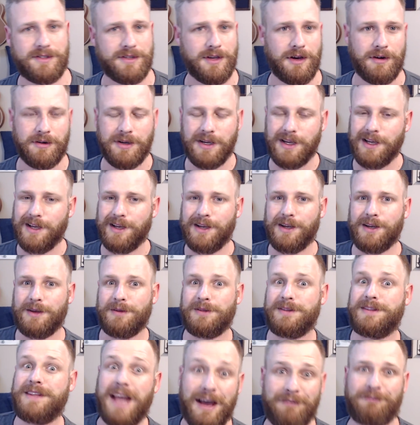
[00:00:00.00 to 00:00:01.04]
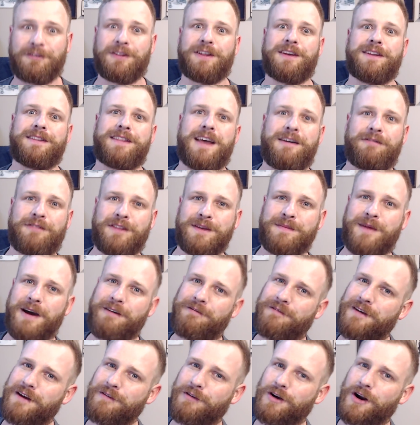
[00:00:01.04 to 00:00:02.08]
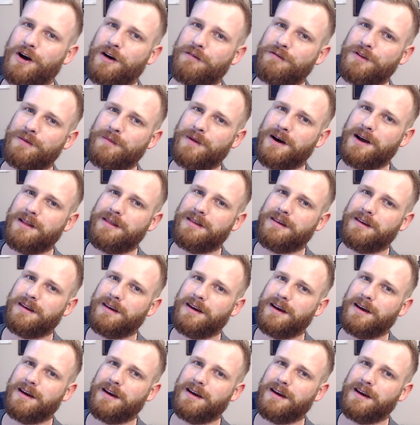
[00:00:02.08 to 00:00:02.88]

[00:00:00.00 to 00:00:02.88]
So definitely my favorite of the month,